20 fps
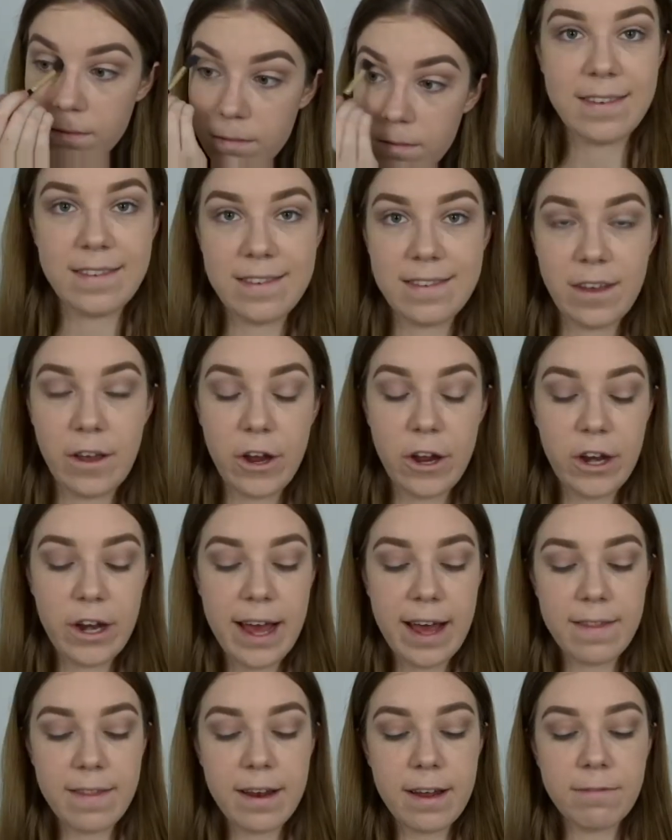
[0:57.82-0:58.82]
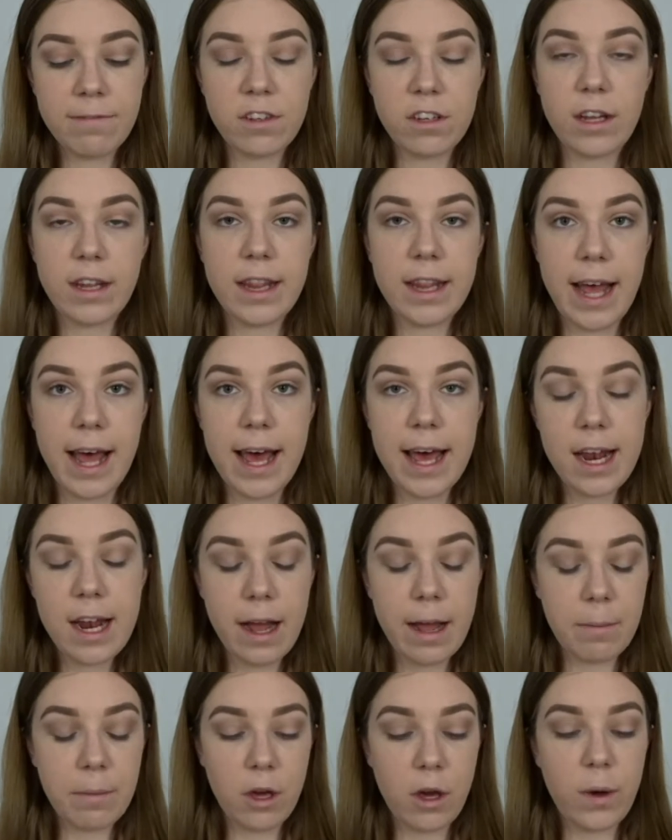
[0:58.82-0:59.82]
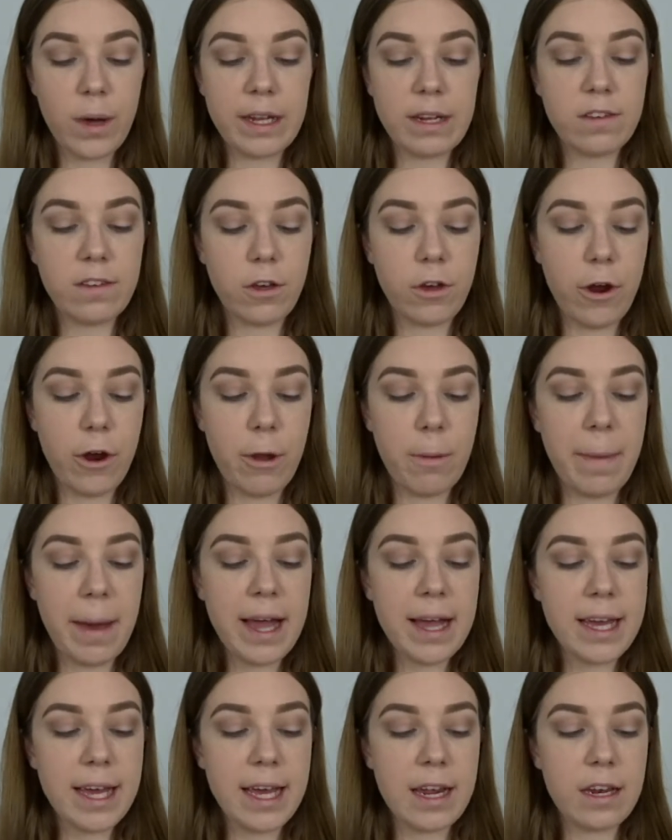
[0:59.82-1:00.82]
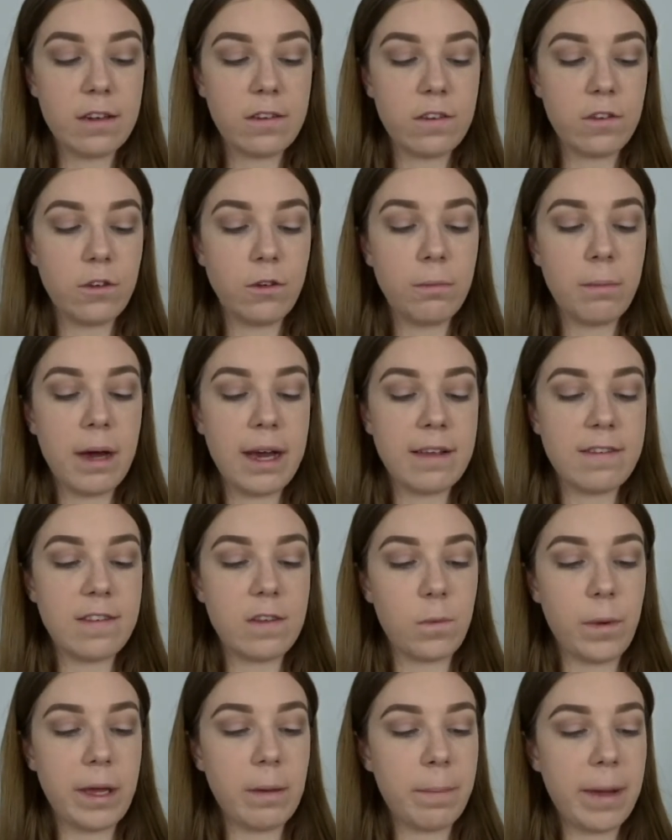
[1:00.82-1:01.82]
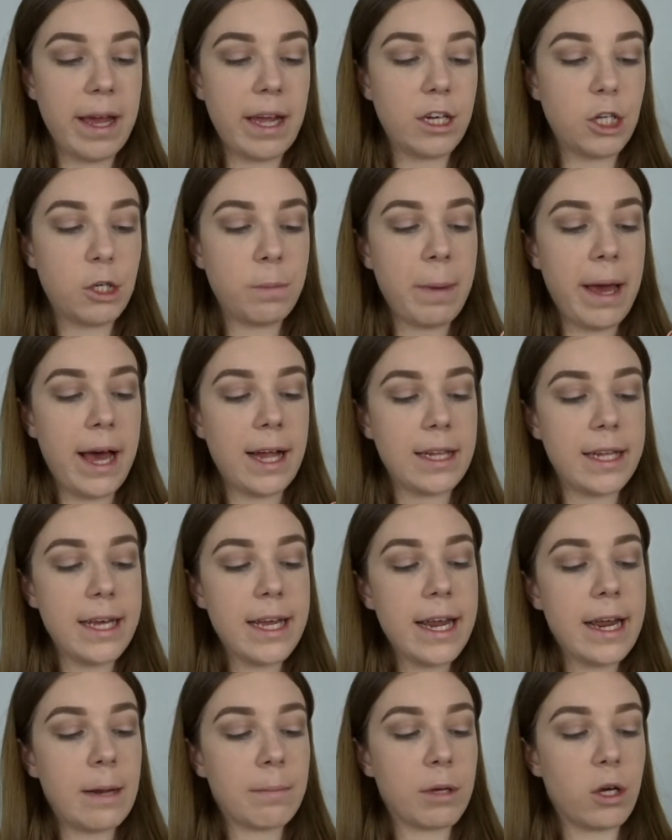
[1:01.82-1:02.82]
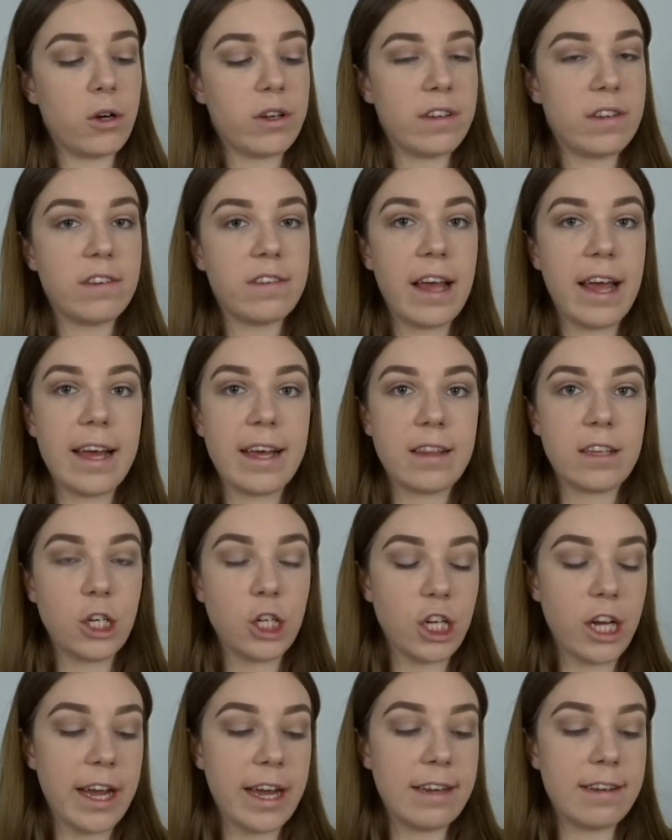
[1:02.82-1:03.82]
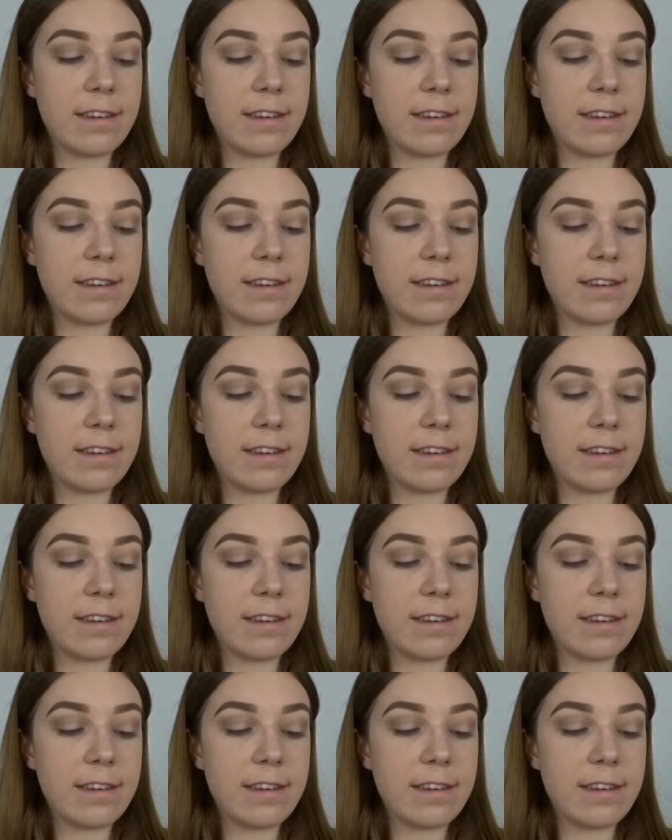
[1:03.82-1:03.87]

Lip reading: So now that I've done that, I'm going to go back into my Sweet Peach palette, and I'm going to take the shade